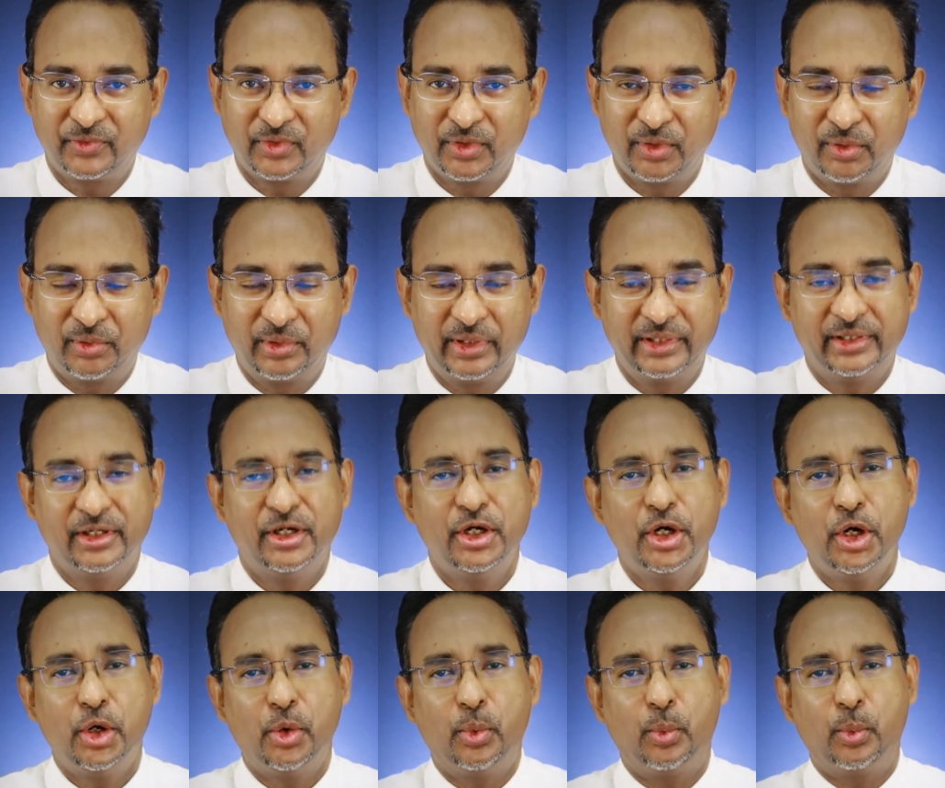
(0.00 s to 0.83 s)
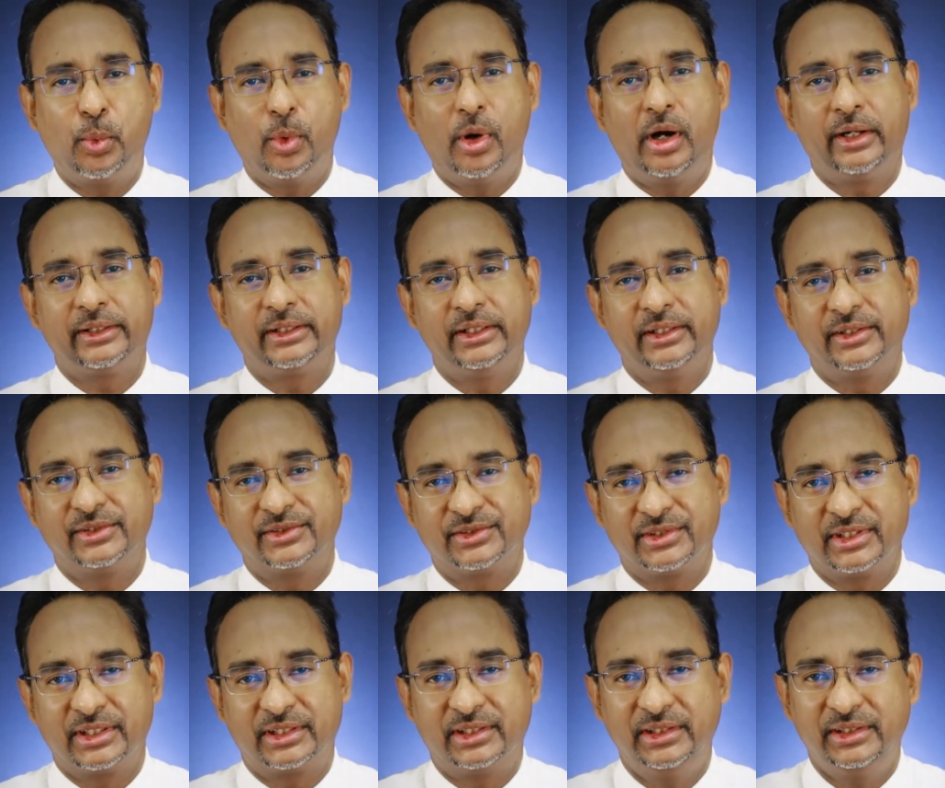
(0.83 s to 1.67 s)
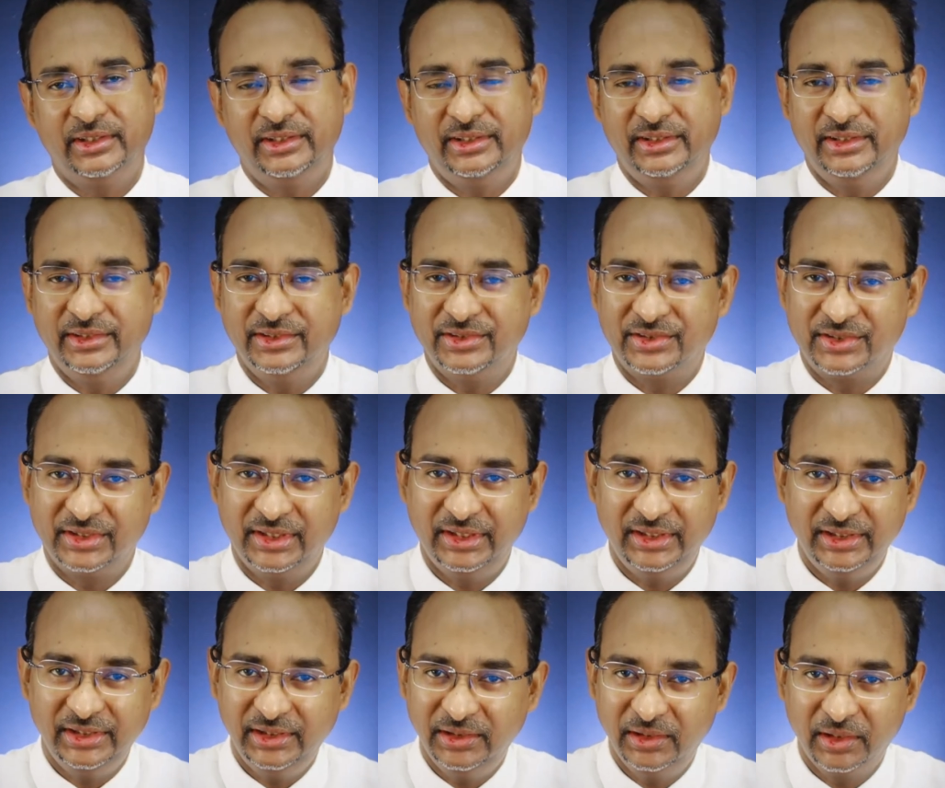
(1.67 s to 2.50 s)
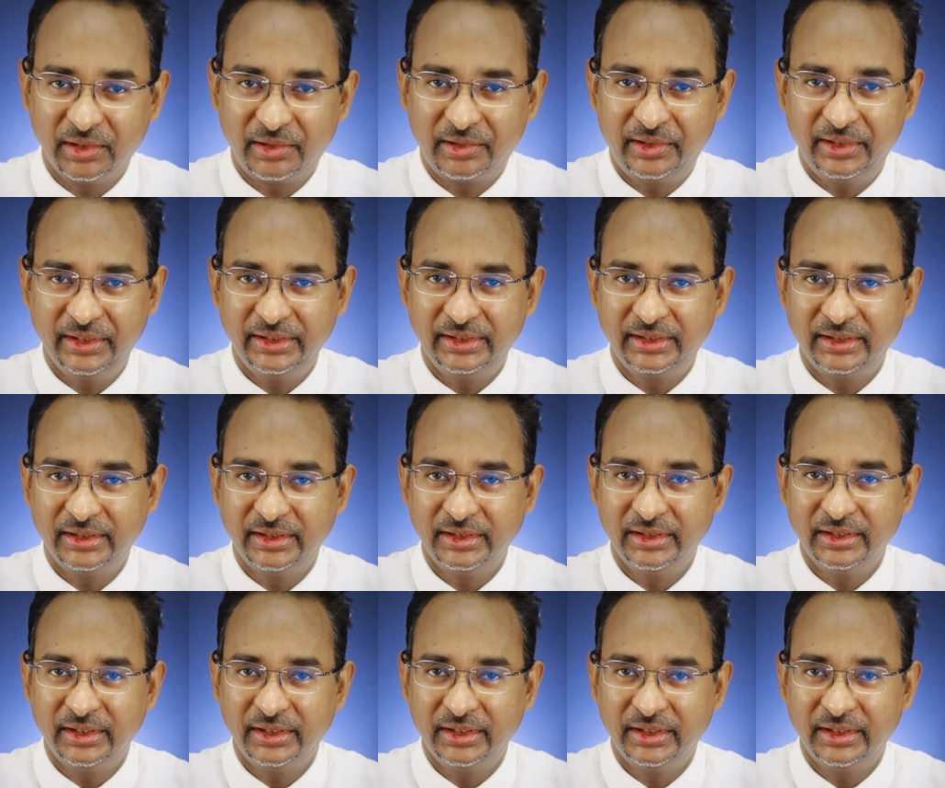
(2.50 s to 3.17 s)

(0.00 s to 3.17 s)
All right, what exactly is e-learning,